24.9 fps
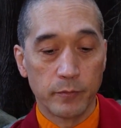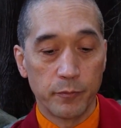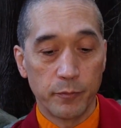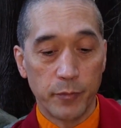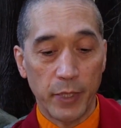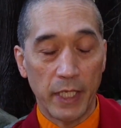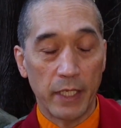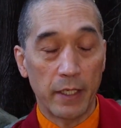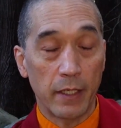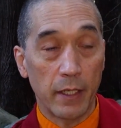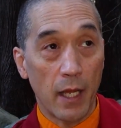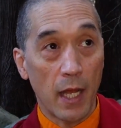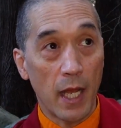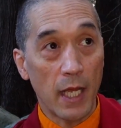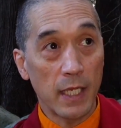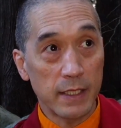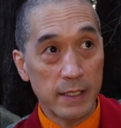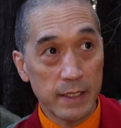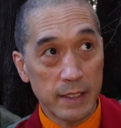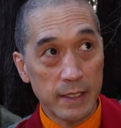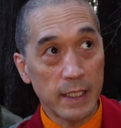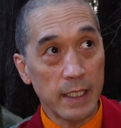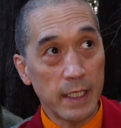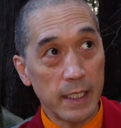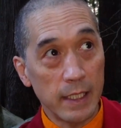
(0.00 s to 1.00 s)
But I
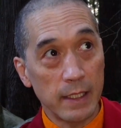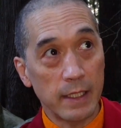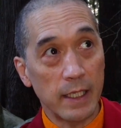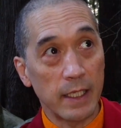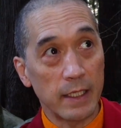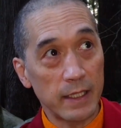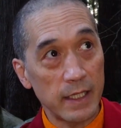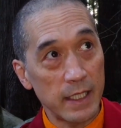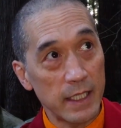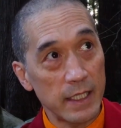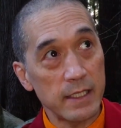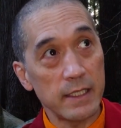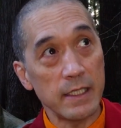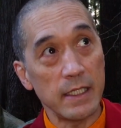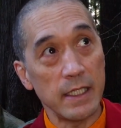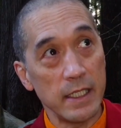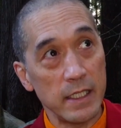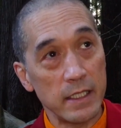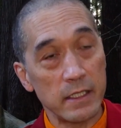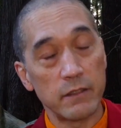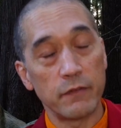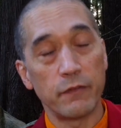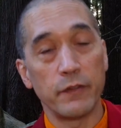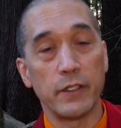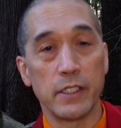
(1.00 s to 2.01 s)
see that this
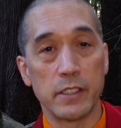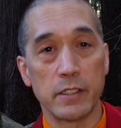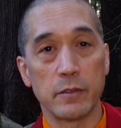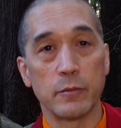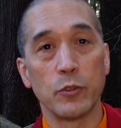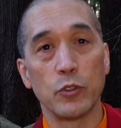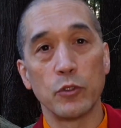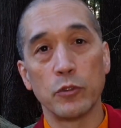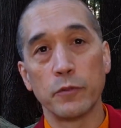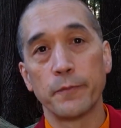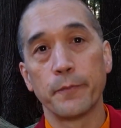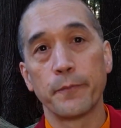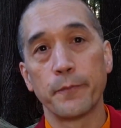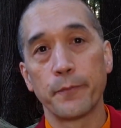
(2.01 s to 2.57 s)
is feasible.